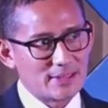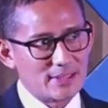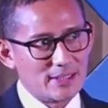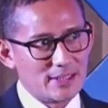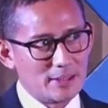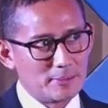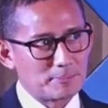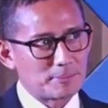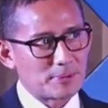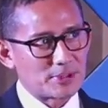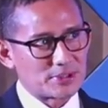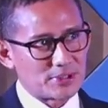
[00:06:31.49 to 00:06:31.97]

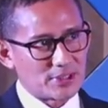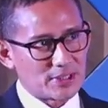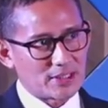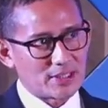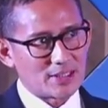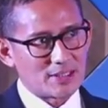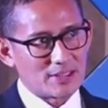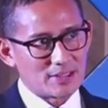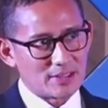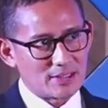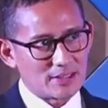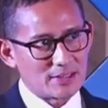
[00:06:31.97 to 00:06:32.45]
in
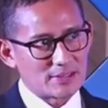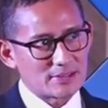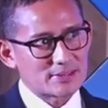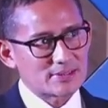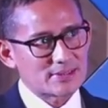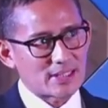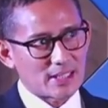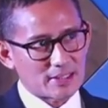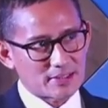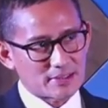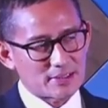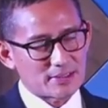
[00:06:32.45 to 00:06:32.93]
particular
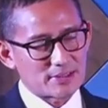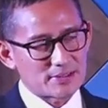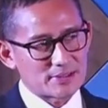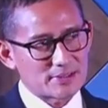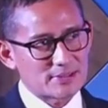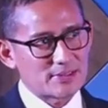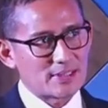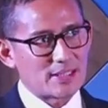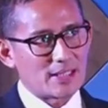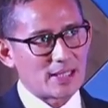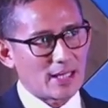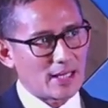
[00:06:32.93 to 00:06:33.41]
sectors
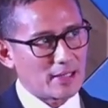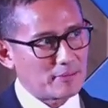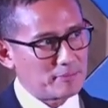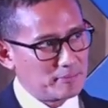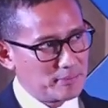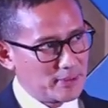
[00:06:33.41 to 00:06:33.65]
that have